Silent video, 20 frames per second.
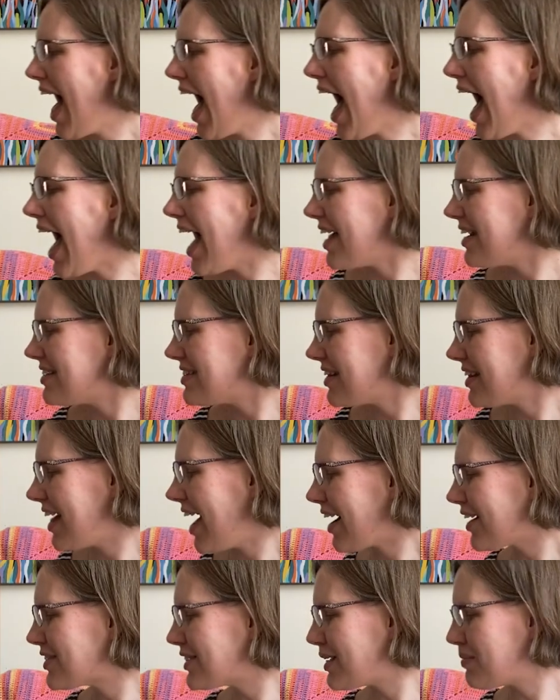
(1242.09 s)
And they
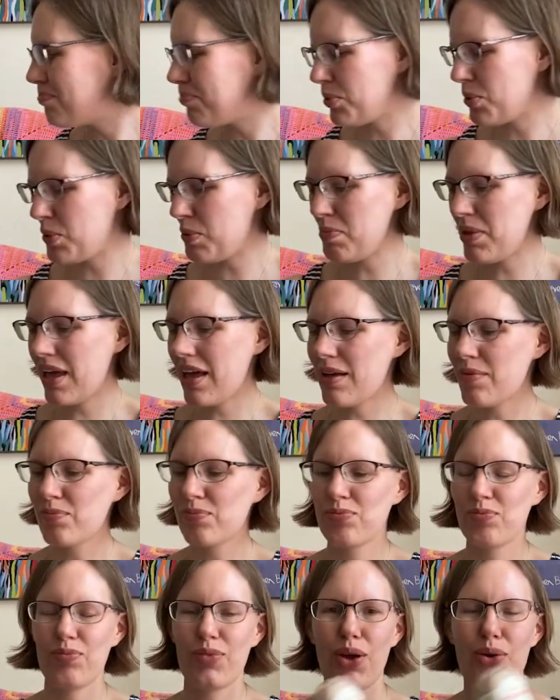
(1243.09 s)
actually bought me
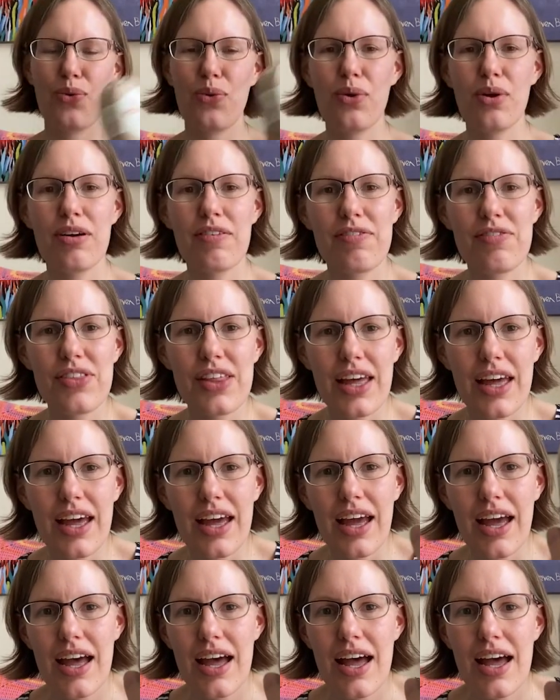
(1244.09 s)
all of
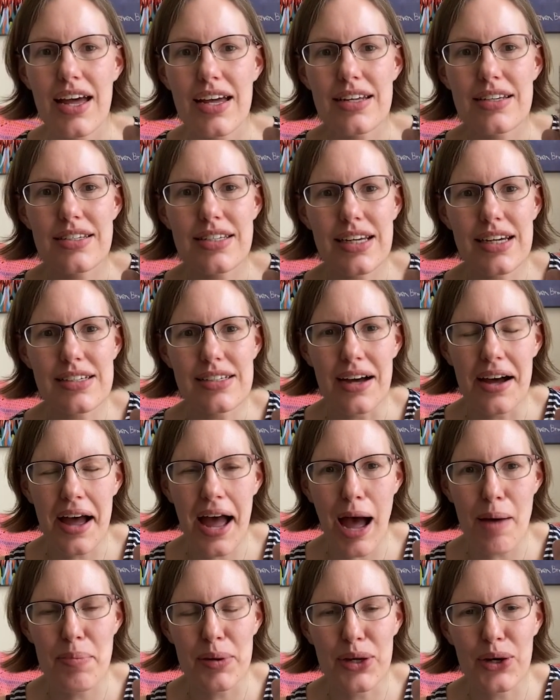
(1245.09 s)
the Cedar
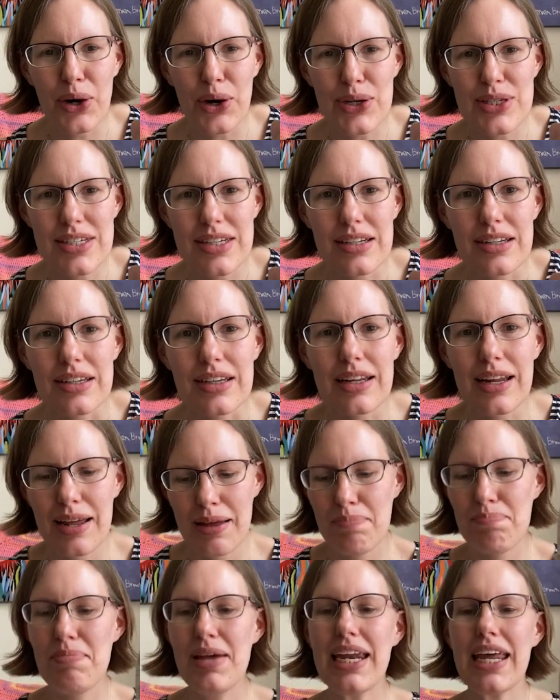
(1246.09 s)
Happy Cotton
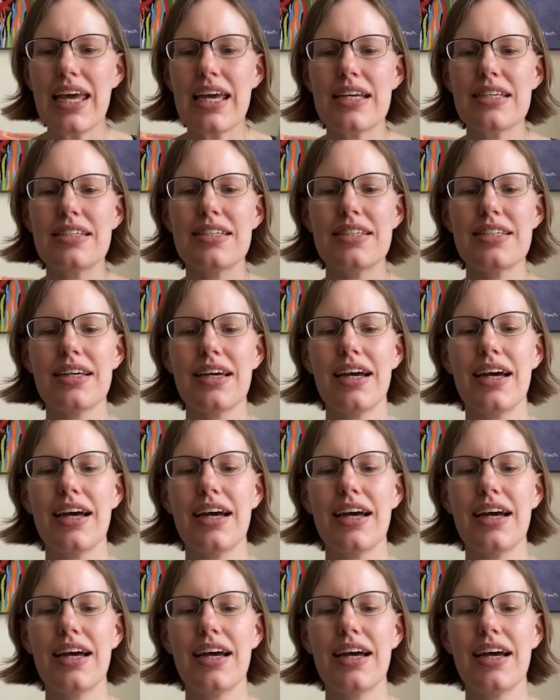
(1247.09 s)
minis